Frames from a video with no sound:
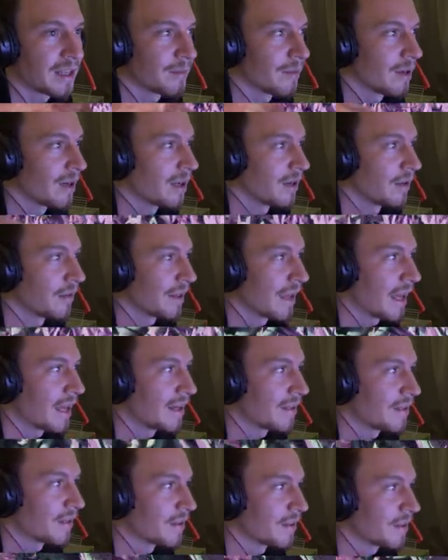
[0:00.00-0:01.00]
of
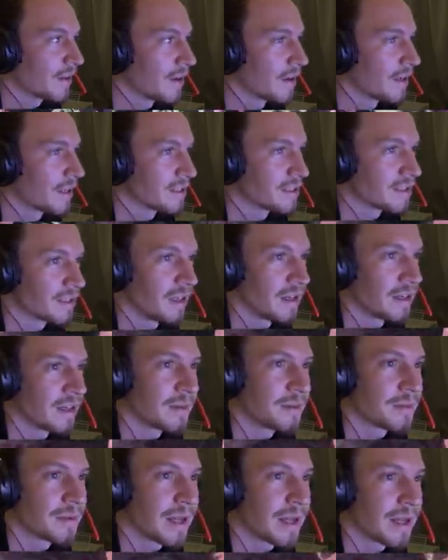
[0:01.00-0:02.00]
the other guys that
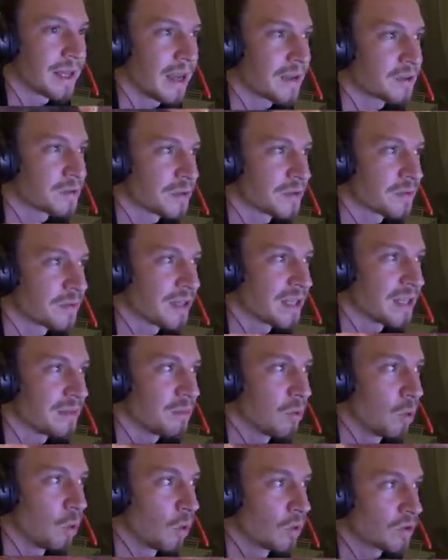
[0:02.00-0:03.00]
I play games with really bought.